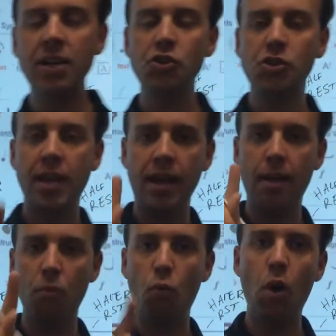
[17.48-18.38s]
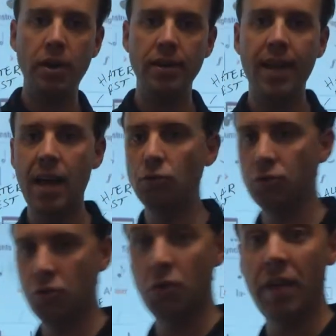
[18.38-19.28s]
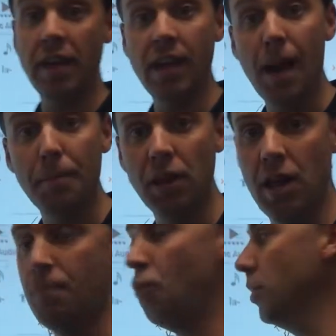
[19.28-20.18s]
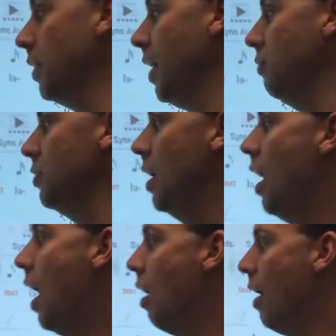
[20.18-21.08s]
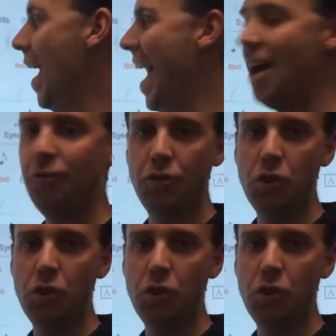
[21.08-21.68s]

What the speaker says: each take up 1 count, or they gobble up 1 count. Our half